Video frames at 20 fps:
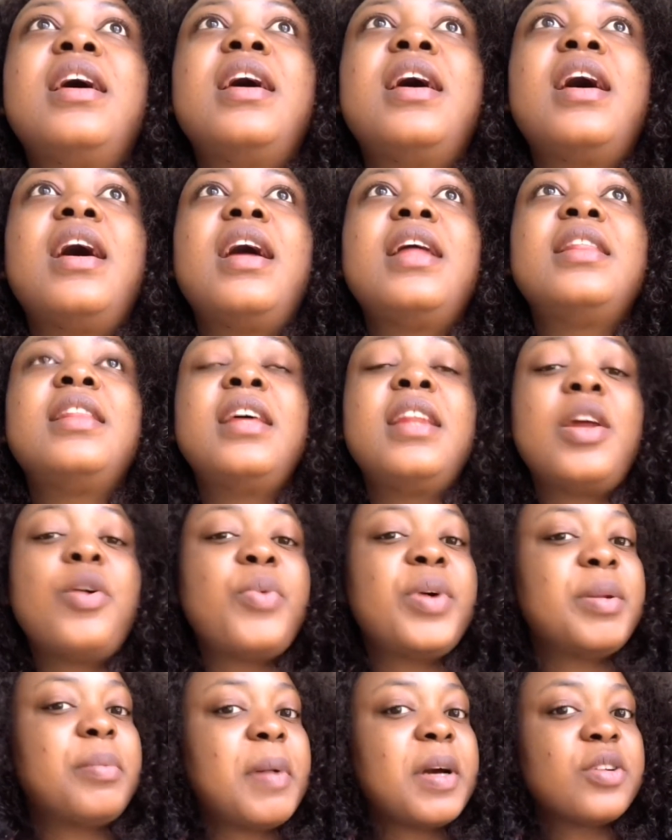Then I
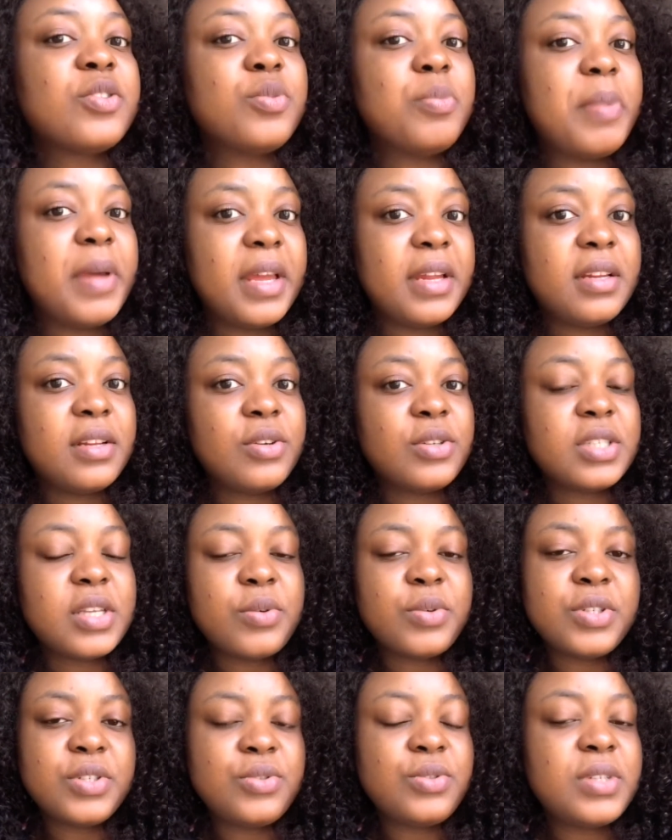went back to bed because I
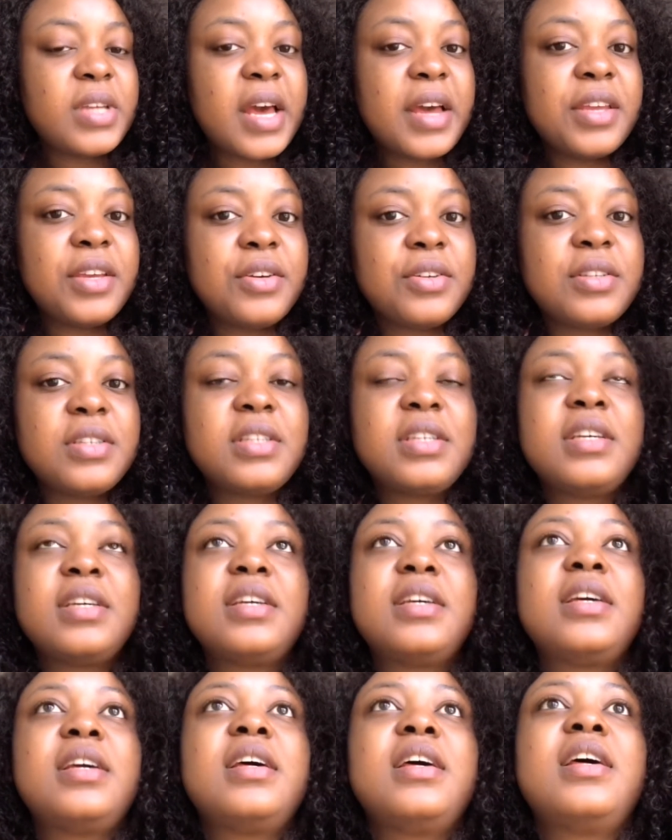was too tired,
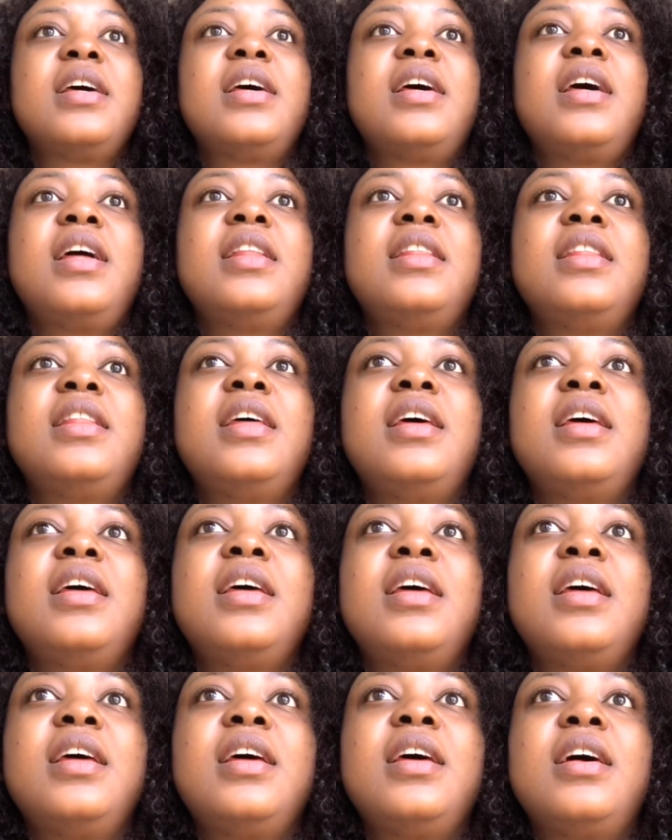and
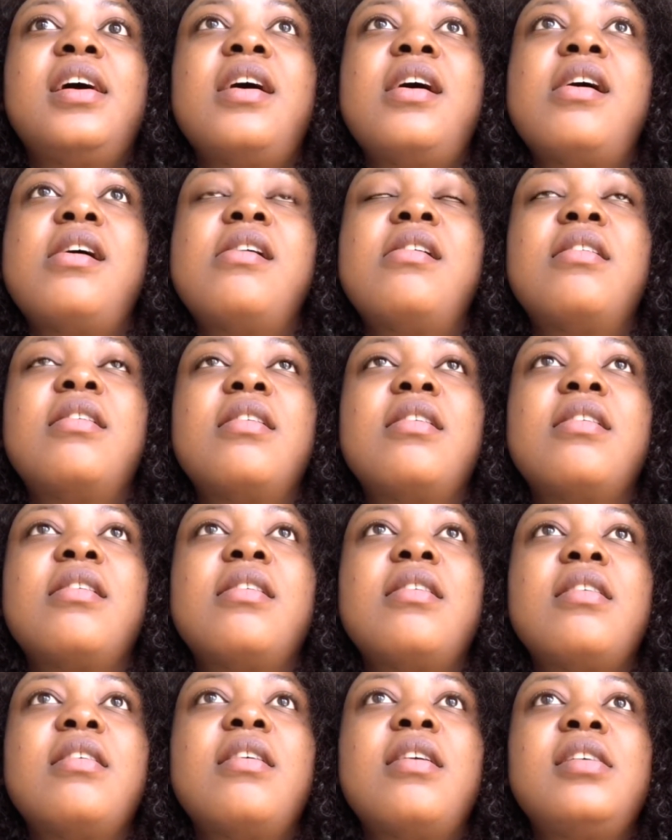then
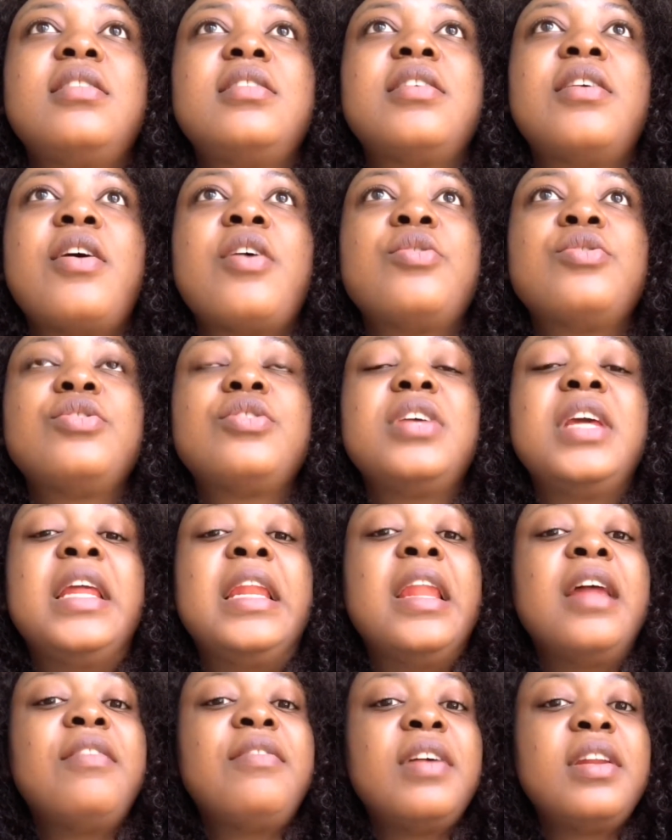at around
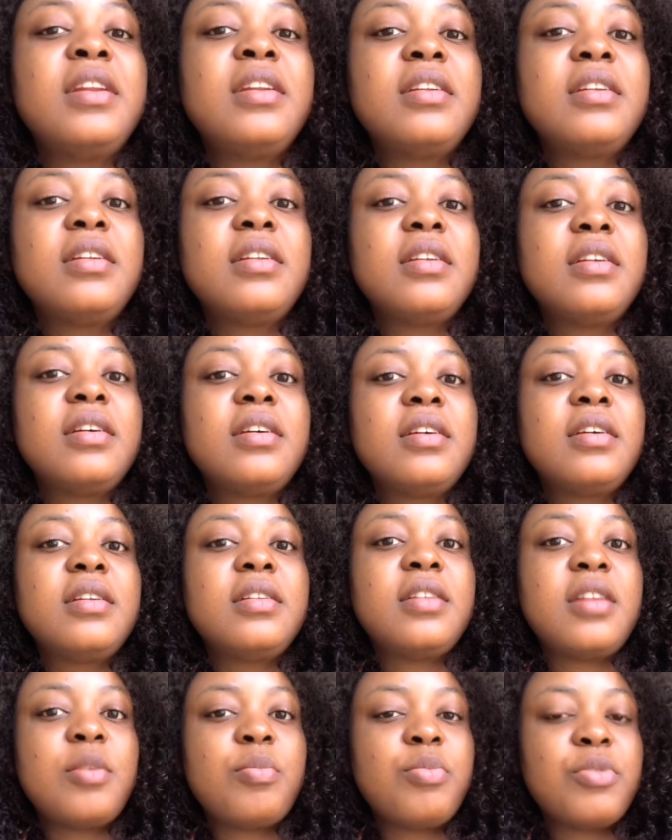11
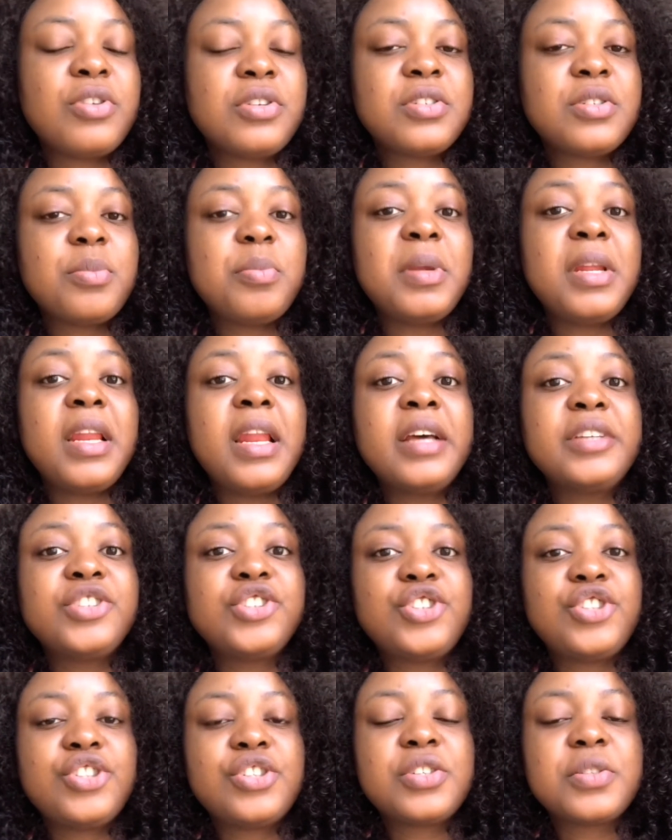they brought me
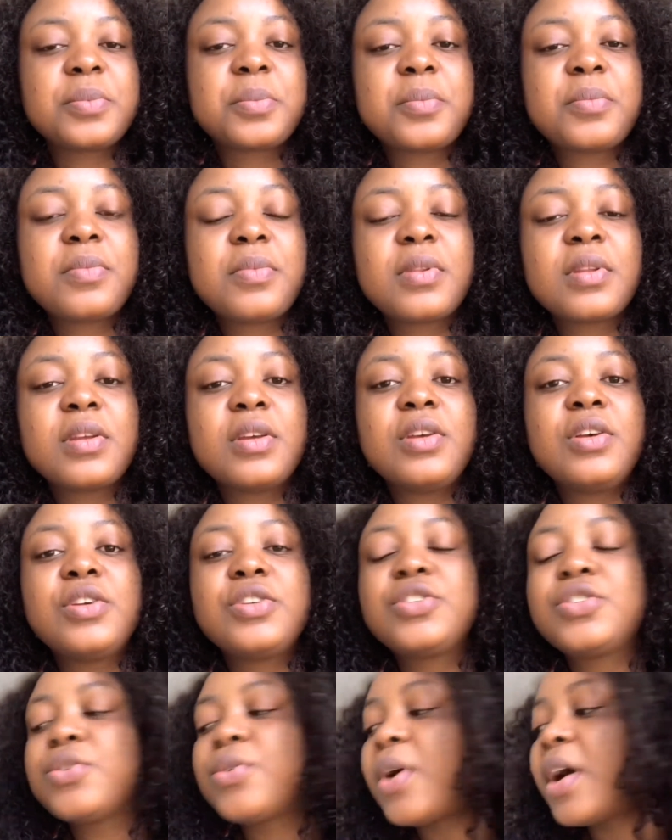lunch,
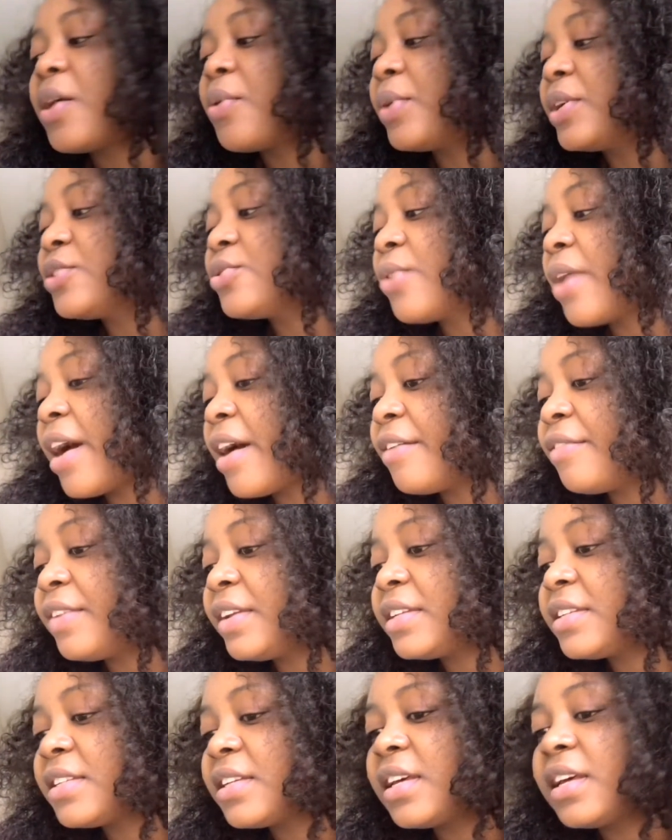so I went to have
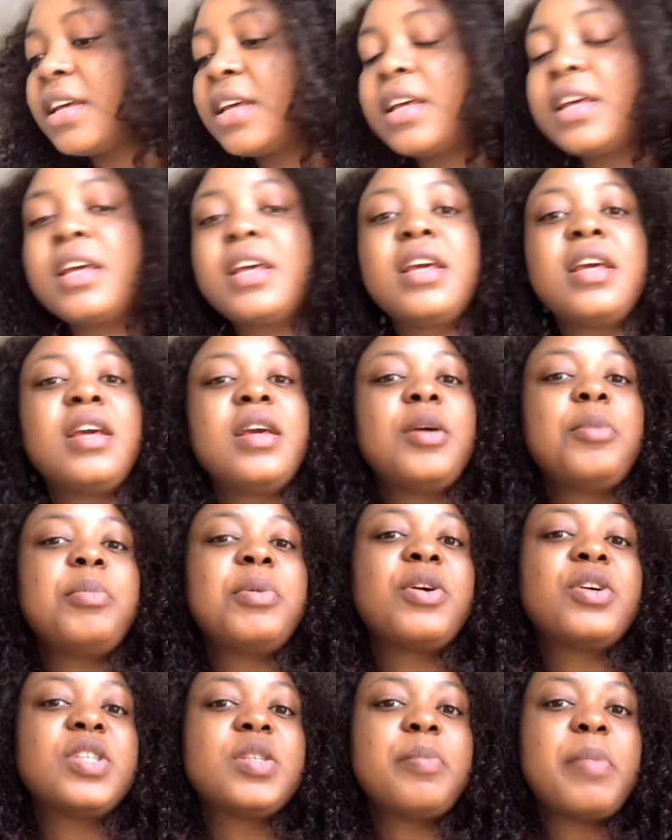it
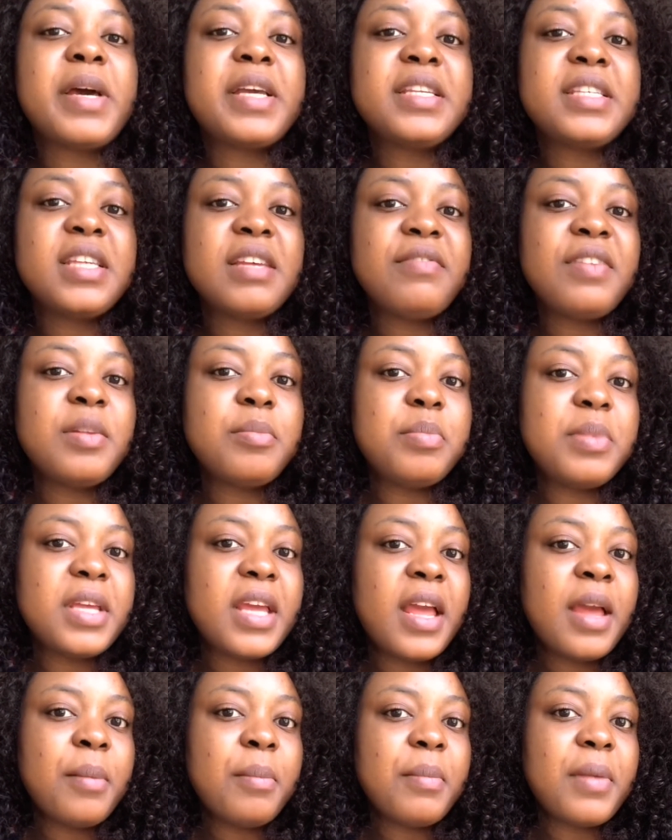because by 7
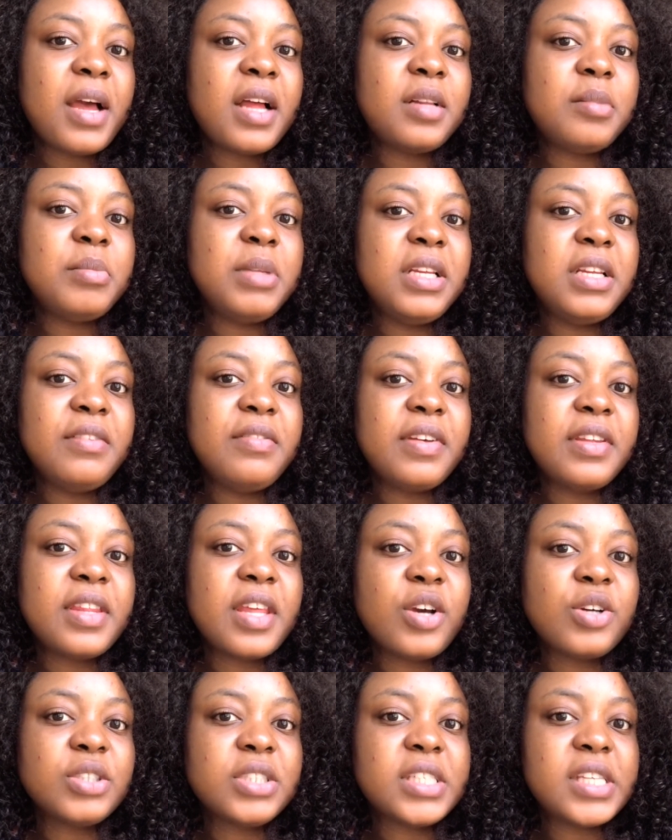p.m. I'll be leaving the
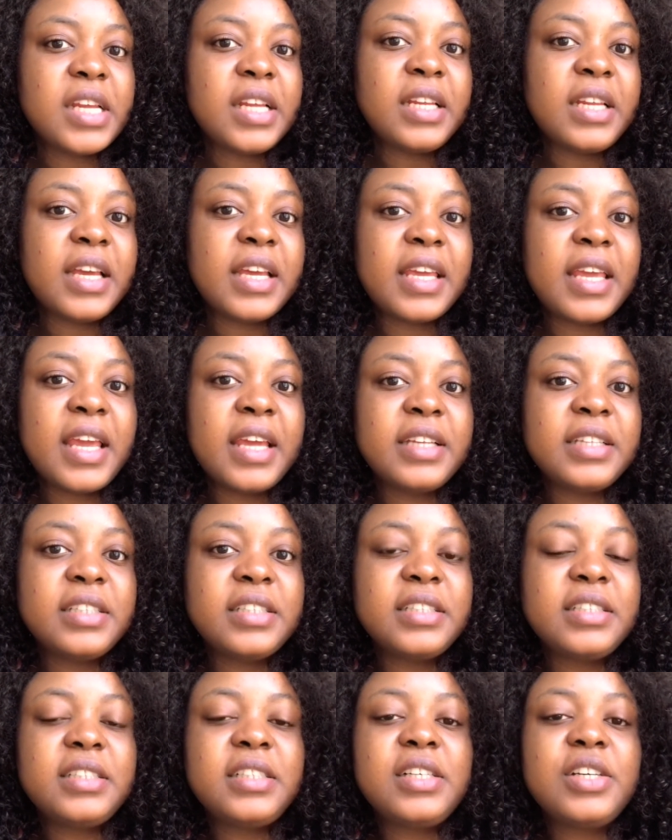hotel again,
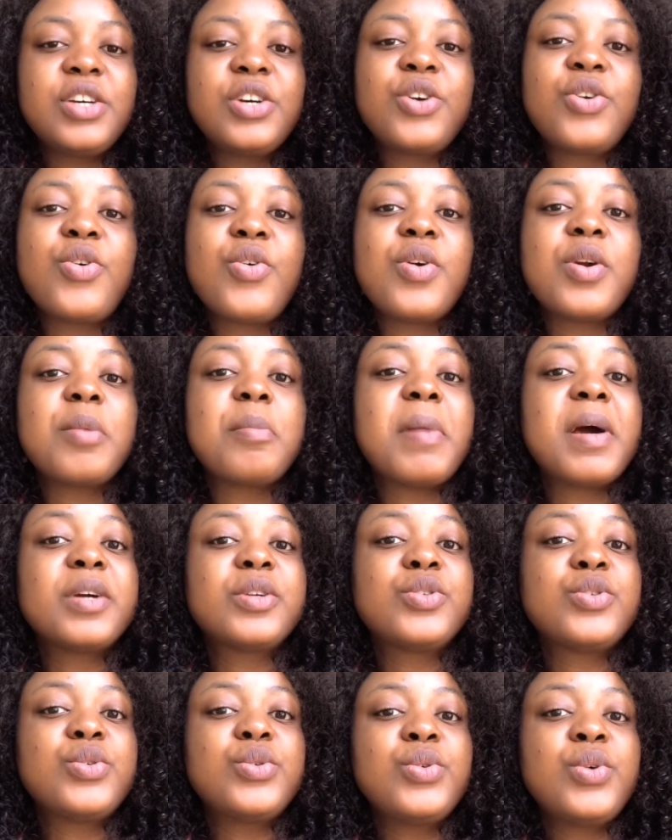going
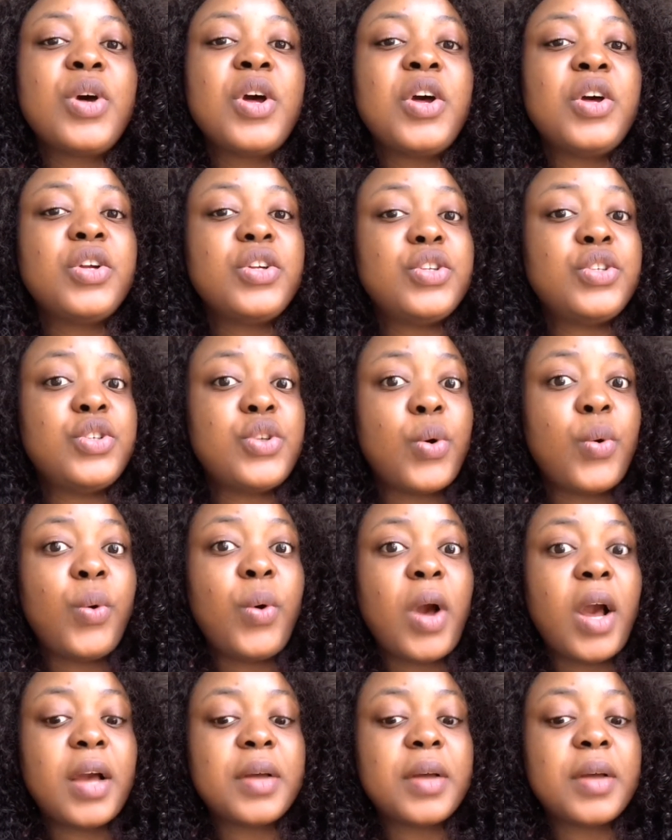back to Doha.